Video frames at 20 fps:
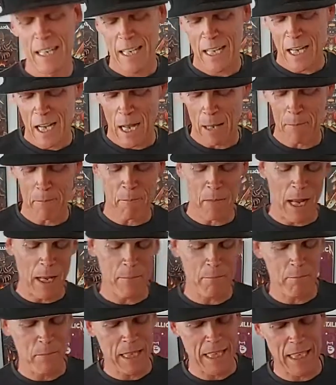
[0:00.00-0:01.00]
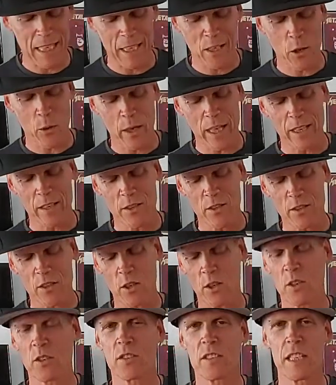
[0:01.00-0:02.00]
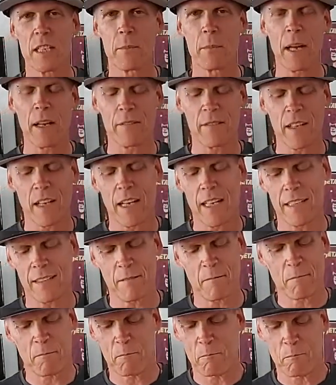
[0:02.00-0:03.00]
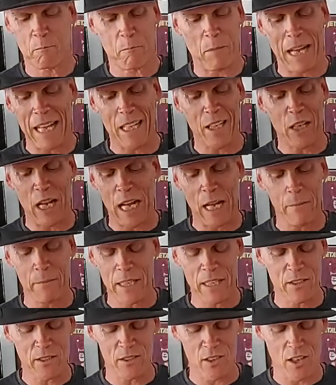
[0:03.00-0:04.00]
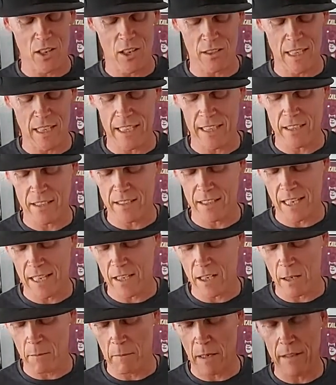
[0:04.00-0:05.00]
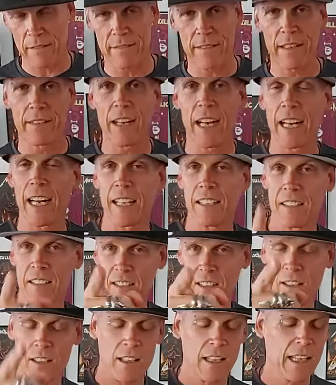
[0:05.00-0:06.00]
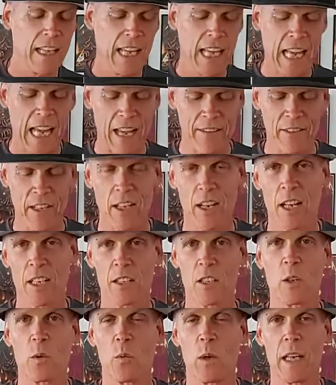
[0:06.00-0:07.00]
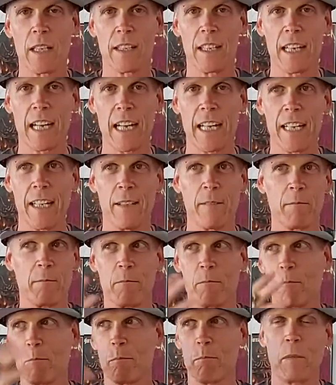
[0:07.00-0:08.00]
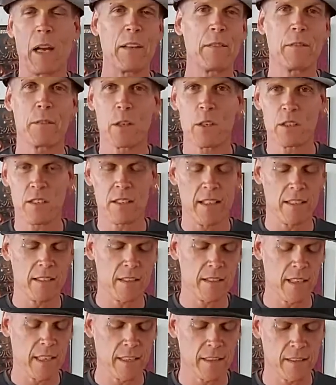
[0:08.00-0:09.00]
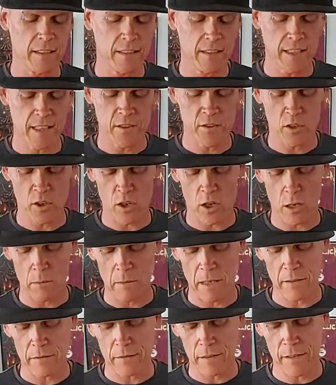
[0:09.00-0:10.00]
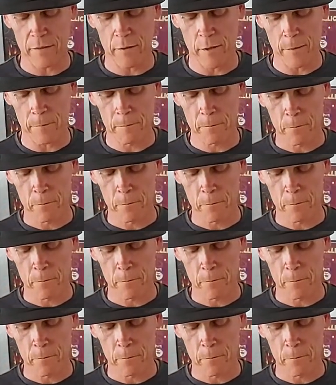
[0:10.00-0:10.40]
I'm going in circles here, but I've got, I don't know how many songs I could say that are my favorite, and I still haven't got to the one that my first instinct is to call my favorite.